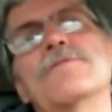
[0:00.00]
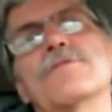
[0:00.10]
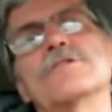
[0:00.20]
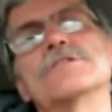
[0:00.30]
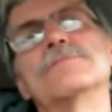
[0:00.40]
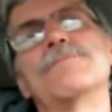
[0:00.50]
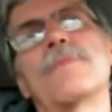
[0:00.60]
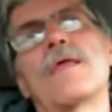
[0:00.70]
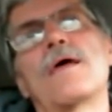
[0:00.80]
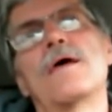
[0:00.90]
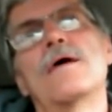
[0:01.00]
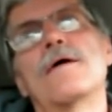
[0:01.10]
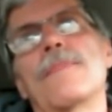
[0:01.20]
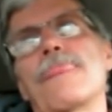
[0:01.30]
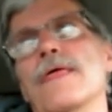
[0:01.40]
1st.
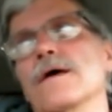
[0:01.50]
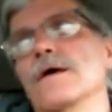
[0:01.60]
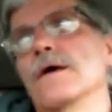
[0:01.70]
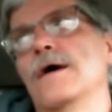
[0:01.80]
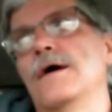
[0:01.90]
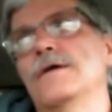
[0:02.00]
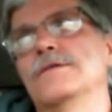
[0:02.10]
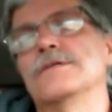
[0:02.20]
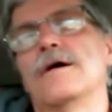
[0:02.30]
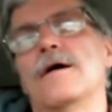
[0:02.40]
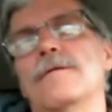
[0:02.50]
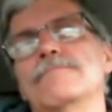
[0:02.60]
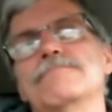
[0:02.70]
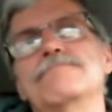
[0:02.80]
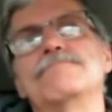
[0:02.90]
And
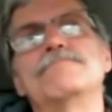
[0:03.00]
um,